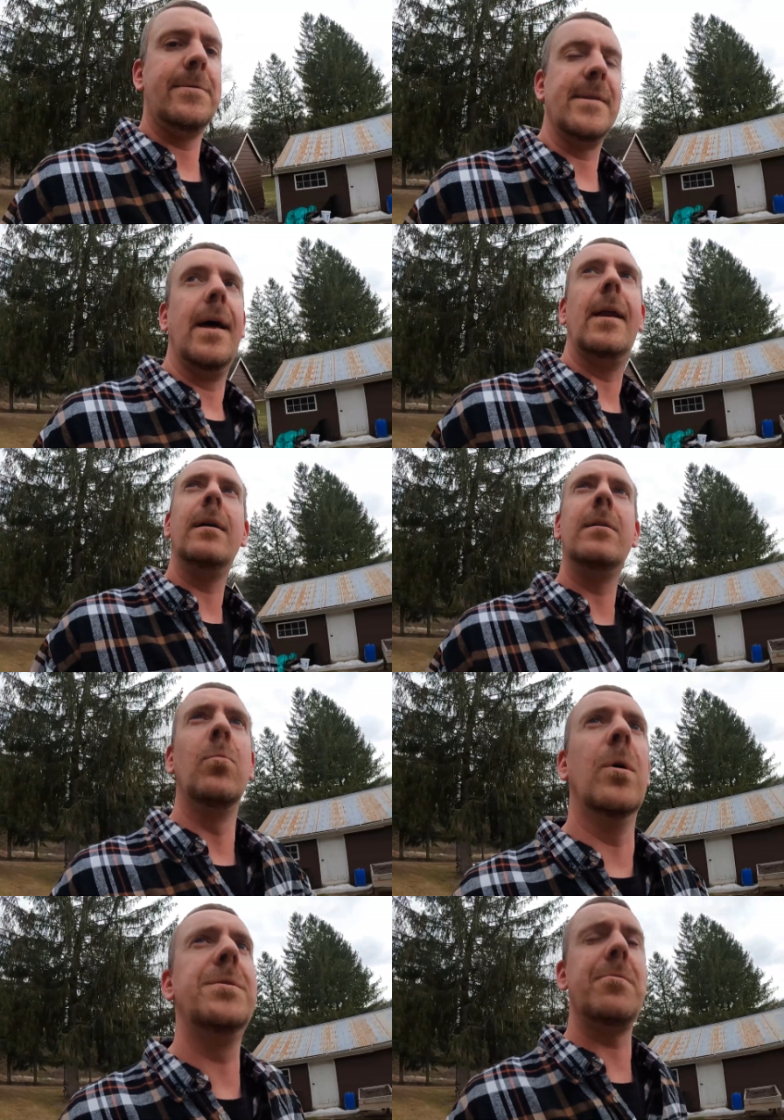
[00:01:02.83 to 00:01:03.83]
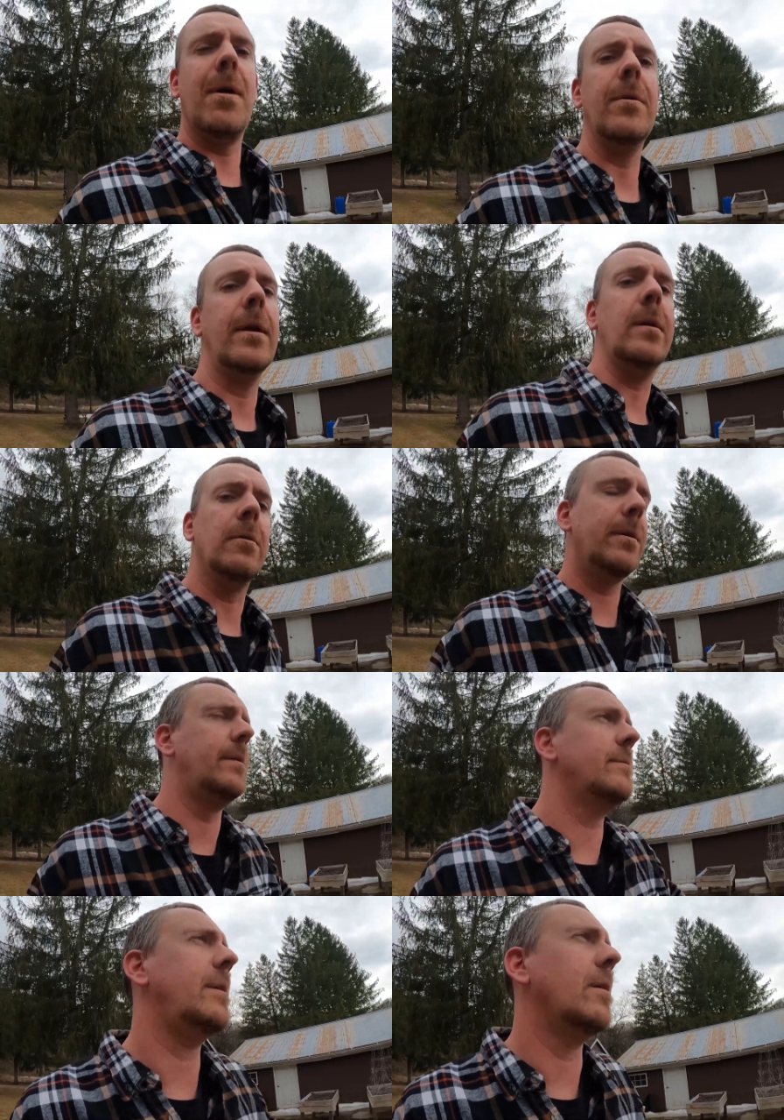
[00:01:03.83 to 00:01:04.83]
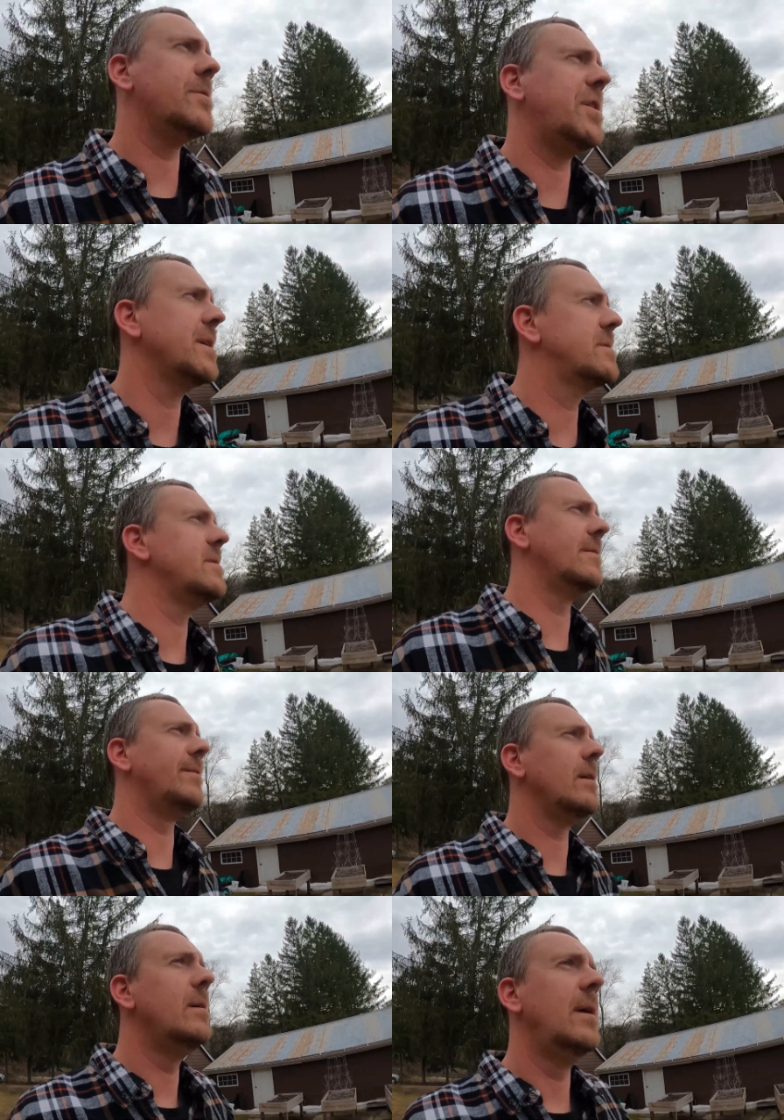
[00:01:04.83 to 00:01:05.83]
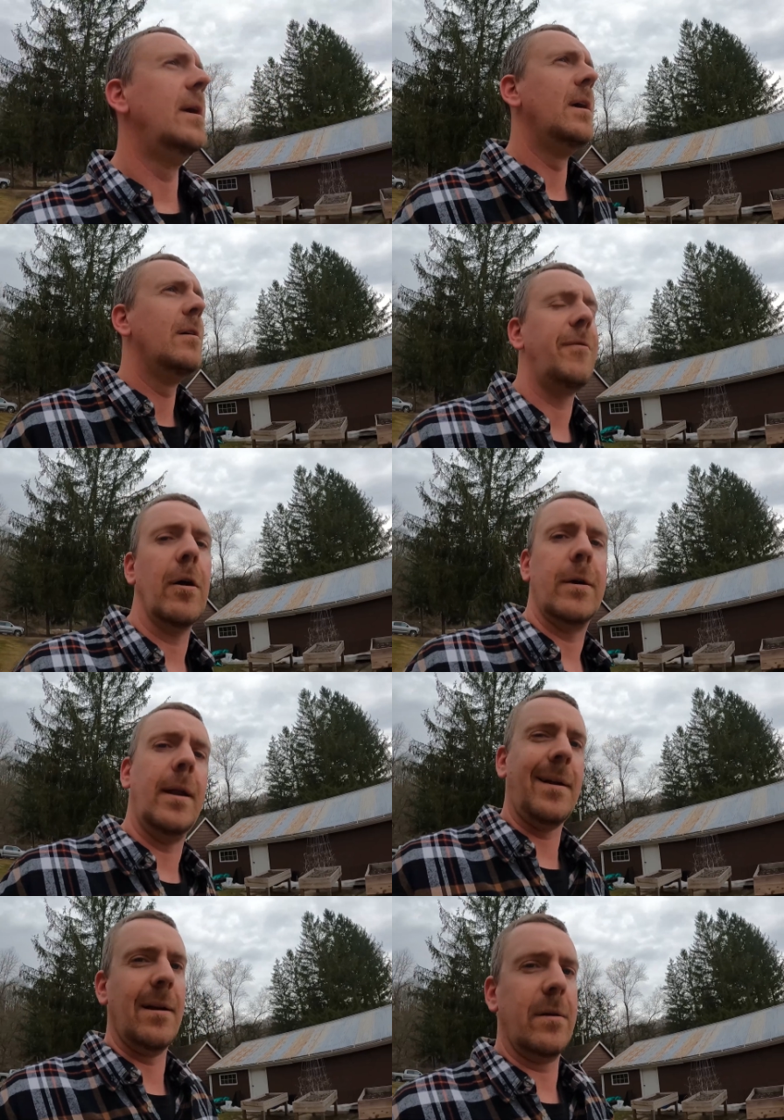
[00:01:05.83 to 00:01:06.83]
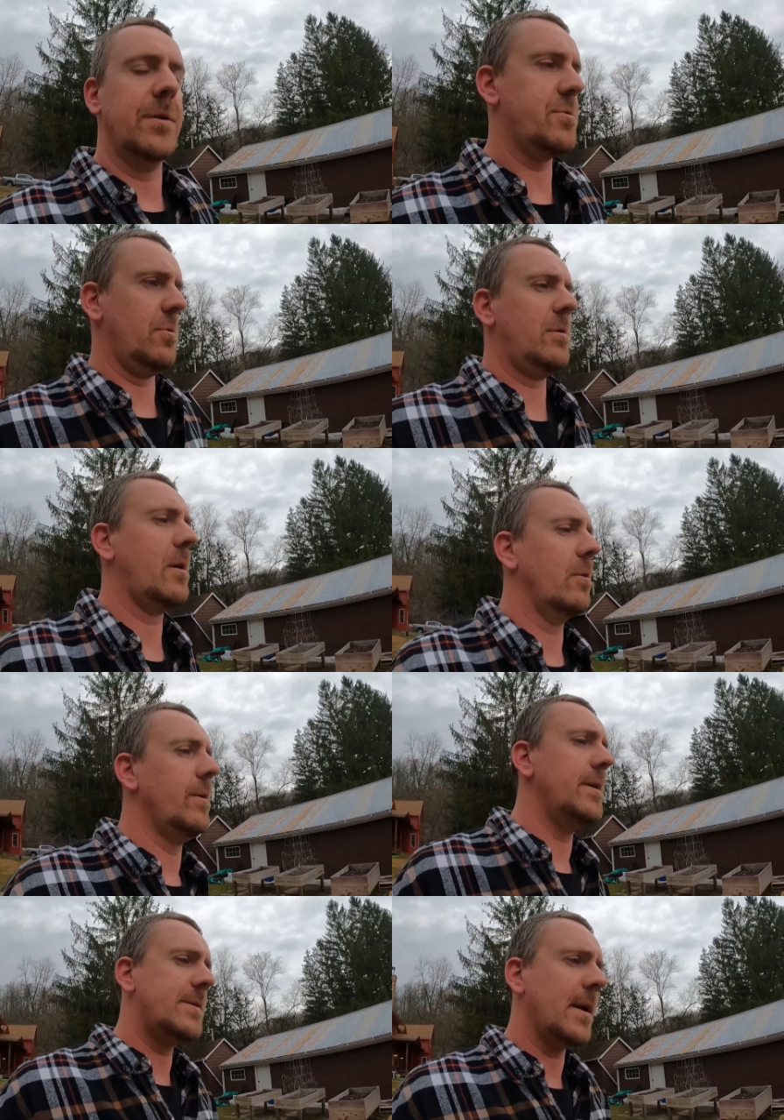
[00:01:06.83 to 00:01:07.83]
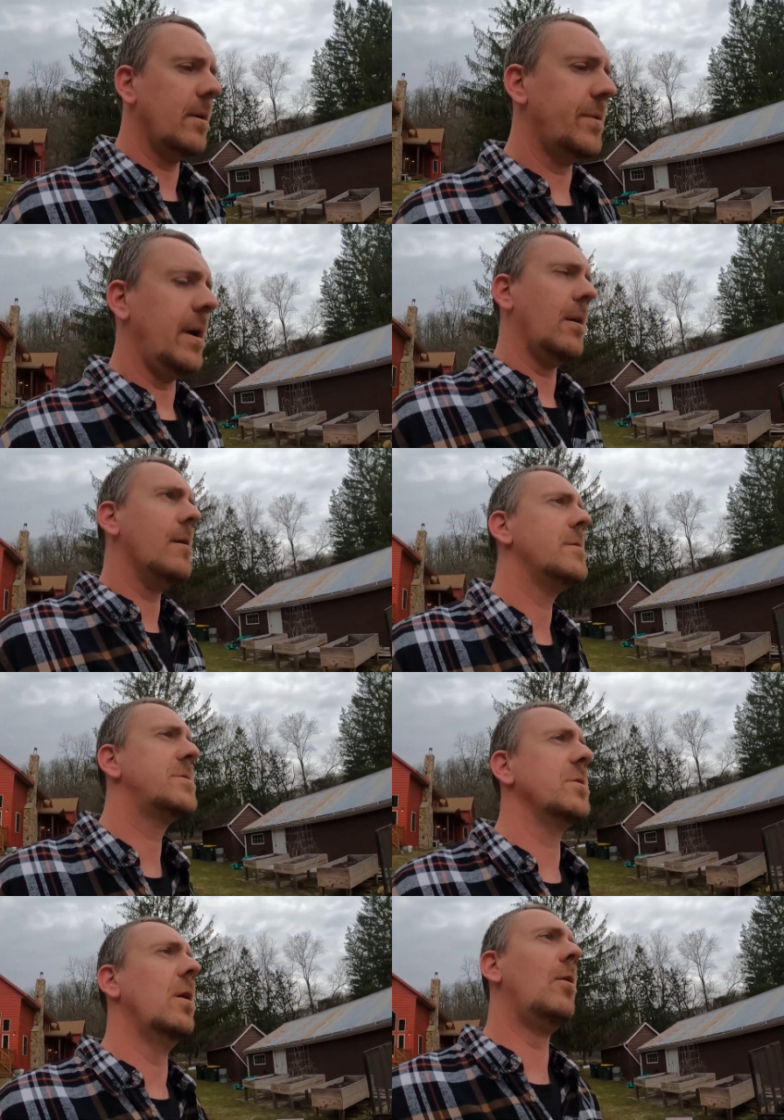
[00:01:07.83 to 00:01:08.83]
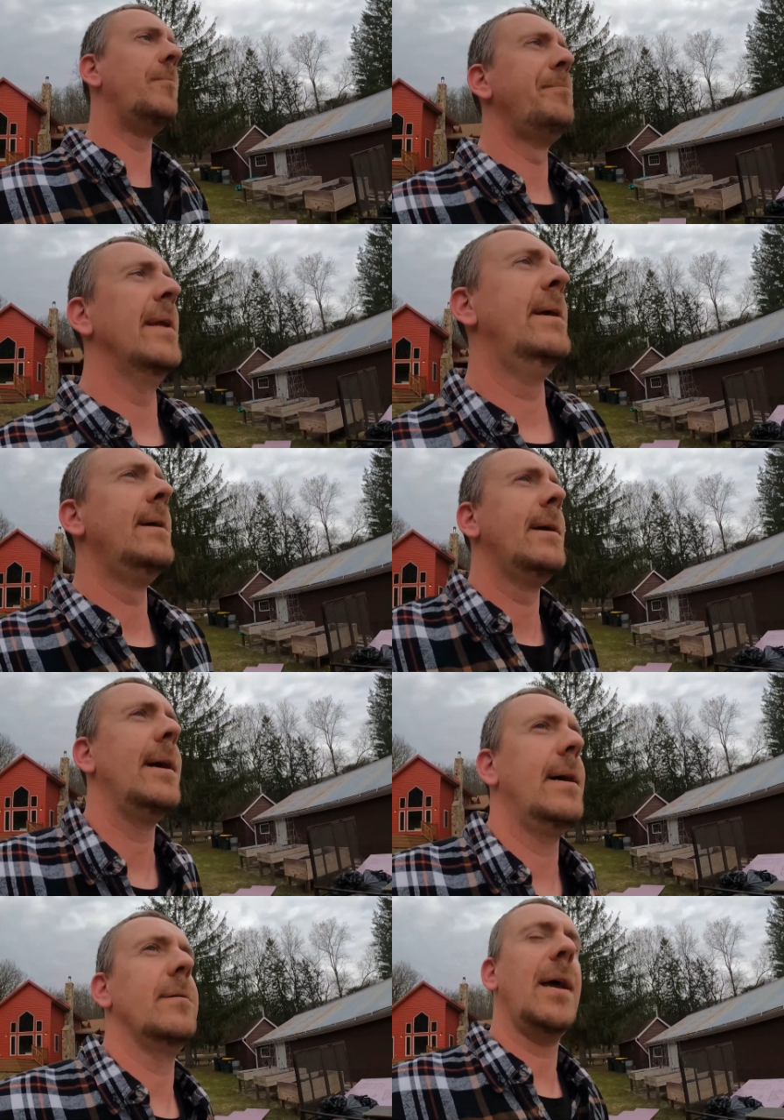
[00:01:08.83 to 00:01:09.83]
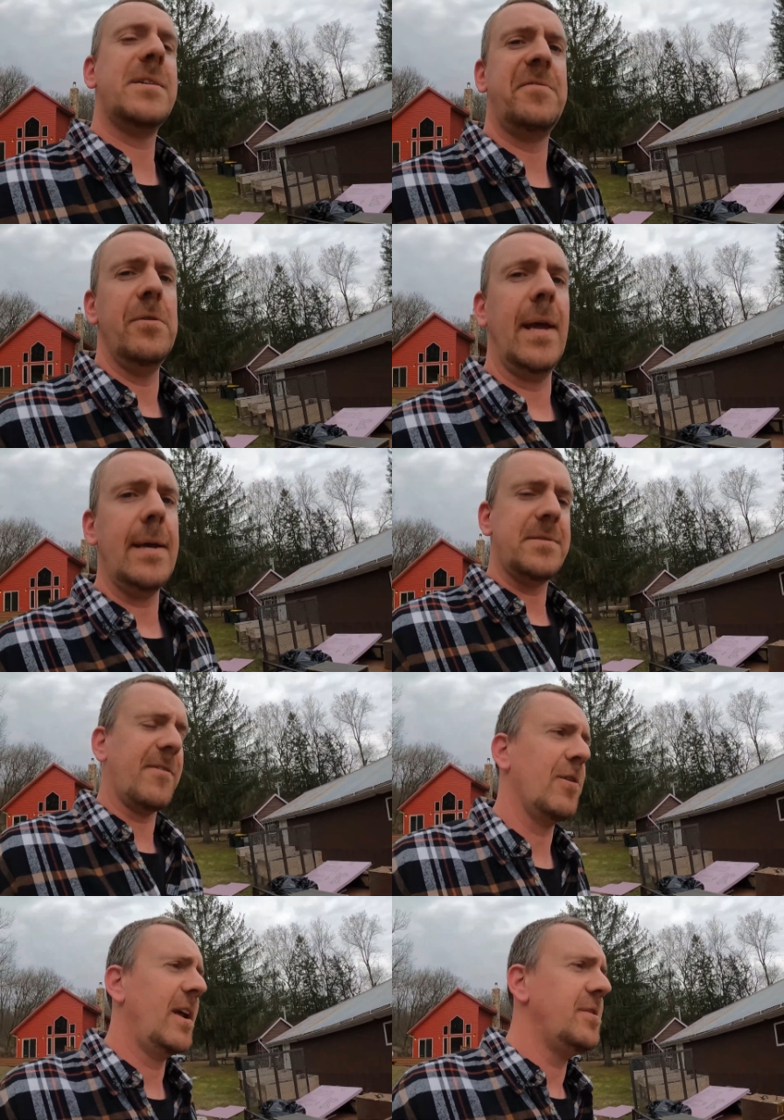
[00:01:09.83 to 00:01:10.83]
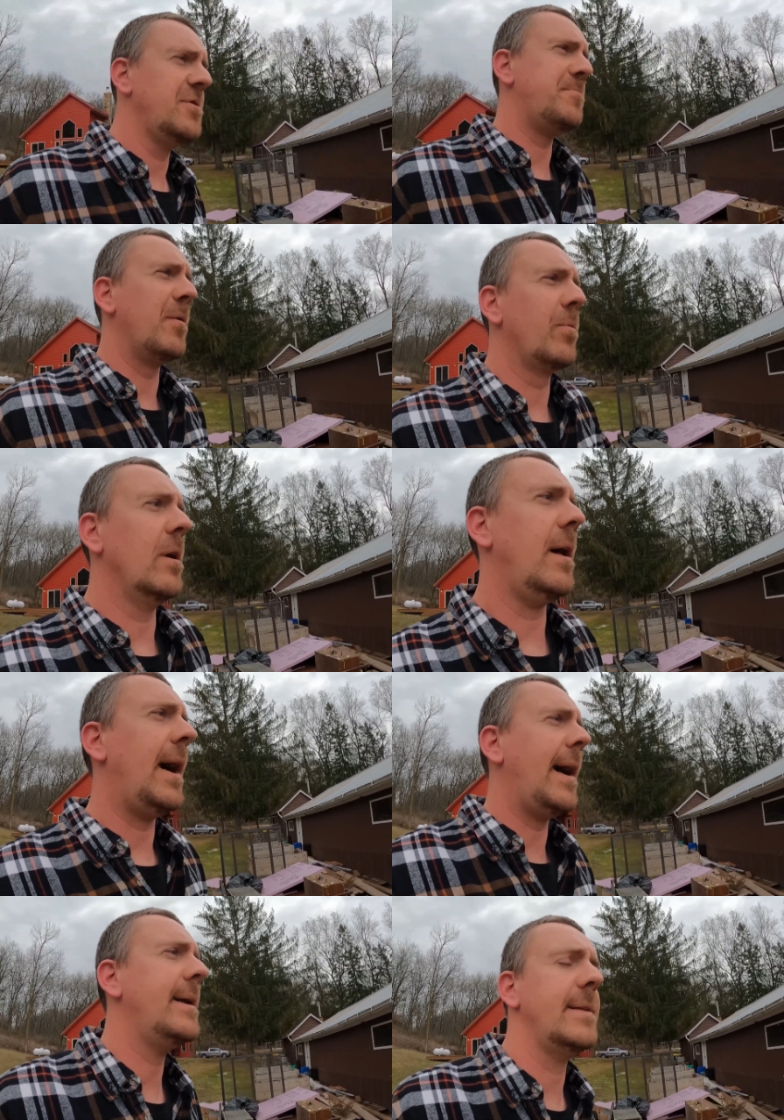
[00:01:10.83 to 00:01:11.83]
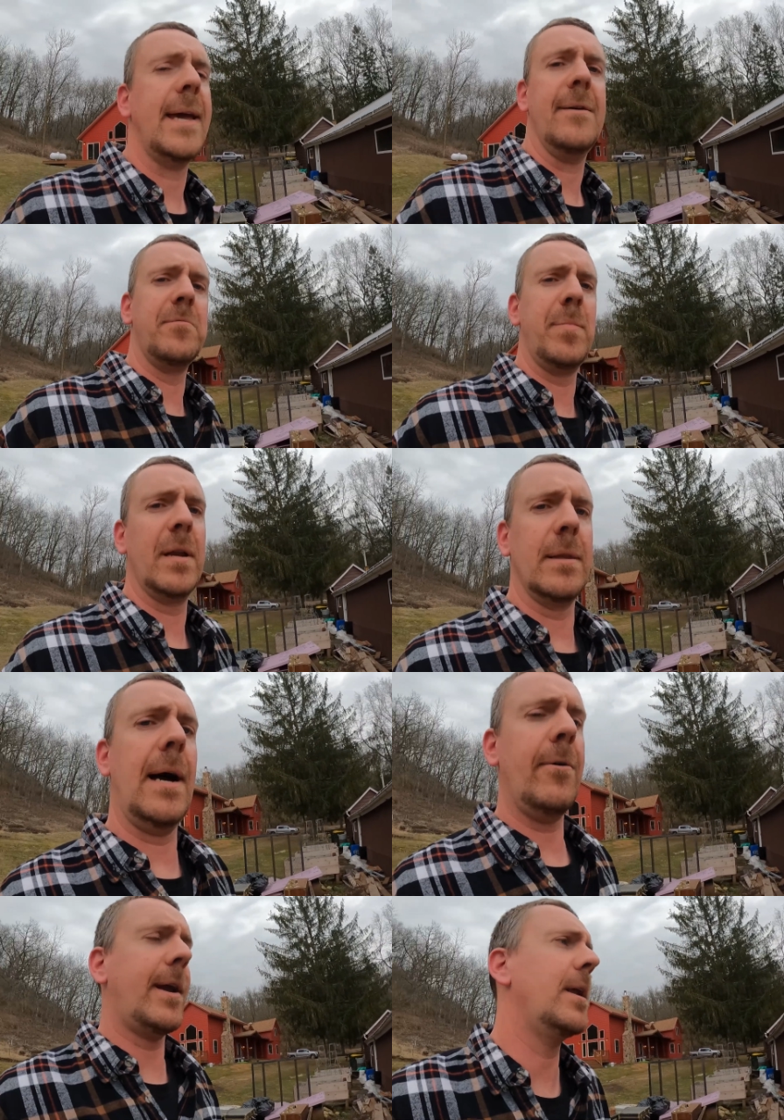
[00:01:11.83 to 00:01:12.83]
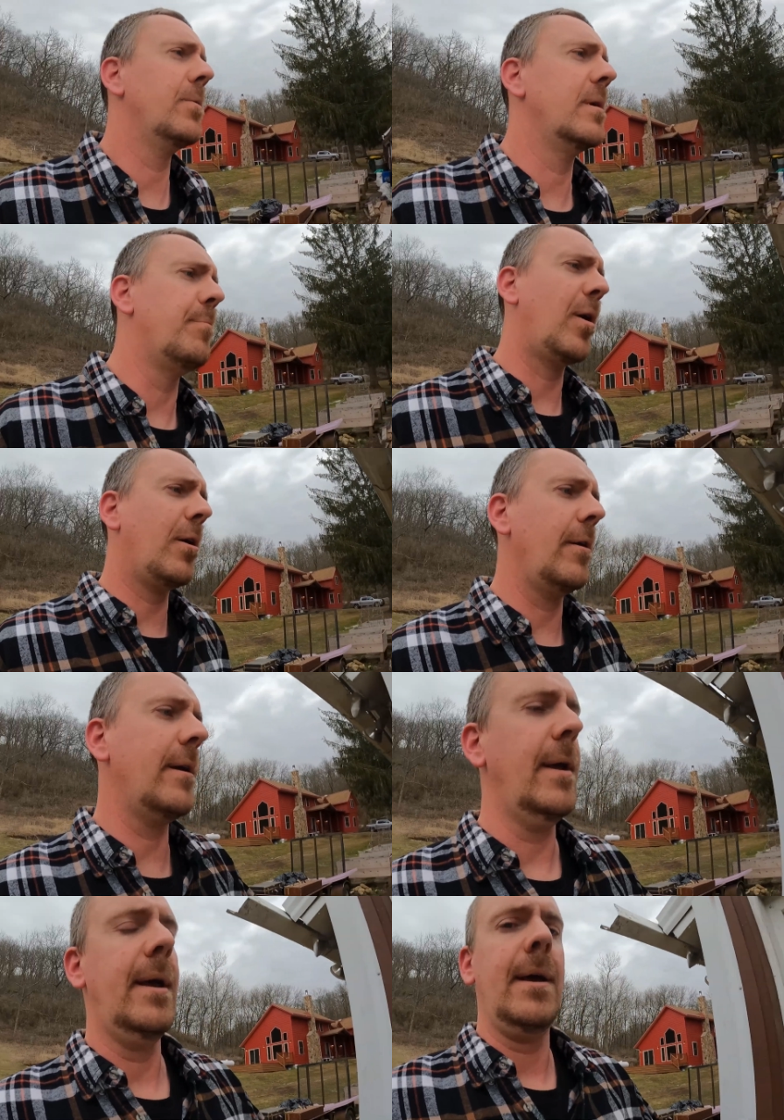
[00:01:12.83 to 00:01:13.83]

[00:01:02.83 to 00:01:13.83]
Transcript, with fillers: There's a lot of woods around here and you know, the chances of a fire getting out of control are always out there. So um, last few days, fire danger has been real high and they haven't been allowing anyone to burn.